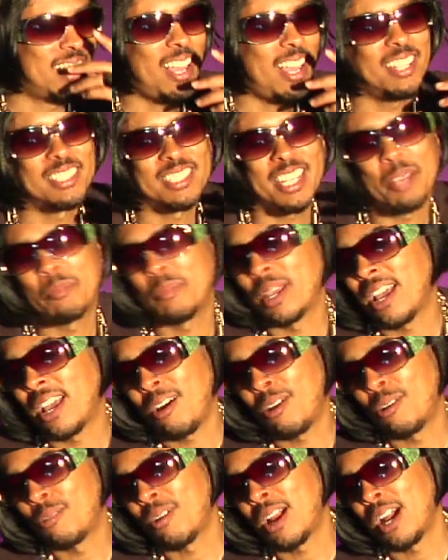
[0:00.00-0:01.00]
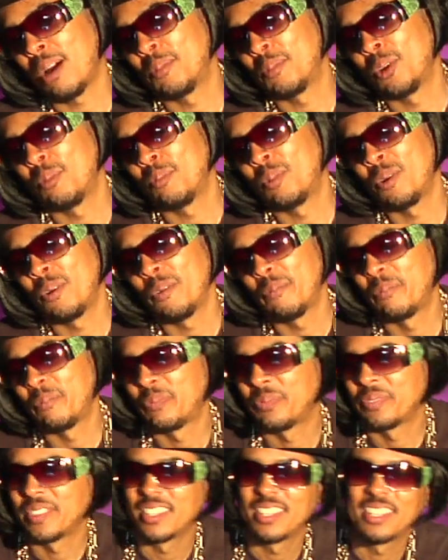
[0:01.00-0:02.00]
I was like, man, I don't rhyme no more.
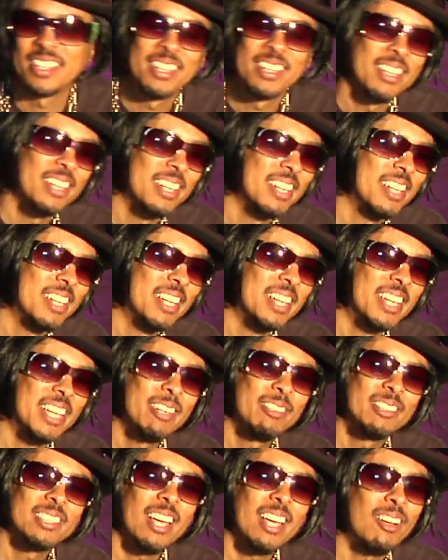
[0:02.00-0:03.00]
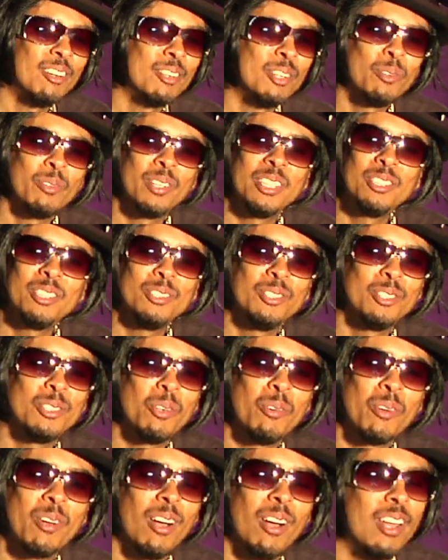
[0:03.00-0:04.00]
He was like, I don't know what you're
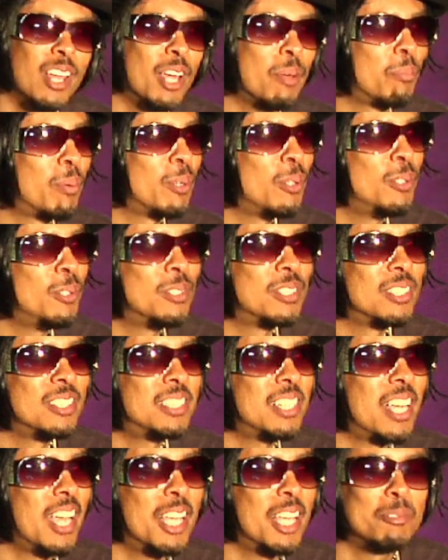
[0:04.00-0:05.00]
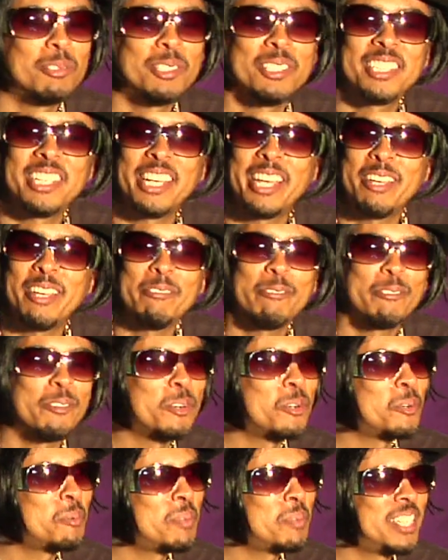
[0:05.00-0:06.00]
doing with all that blues and jazz, but you can't
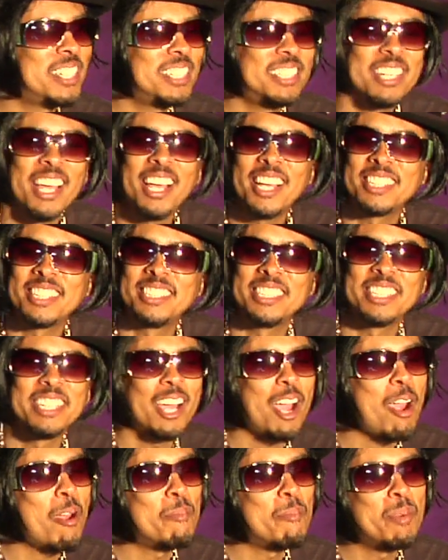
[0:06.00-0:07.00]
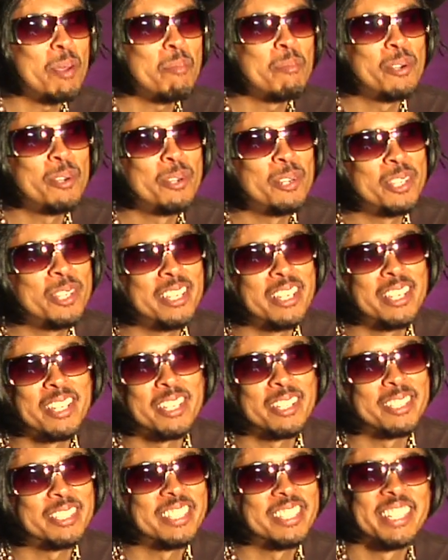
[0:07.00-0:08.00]
fool me, Shock G. I remember who he
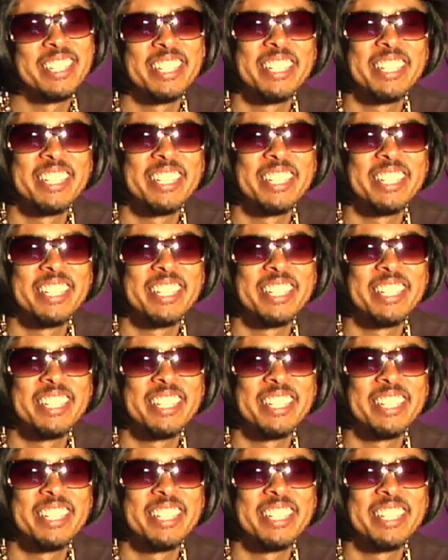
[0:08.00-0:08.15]
is.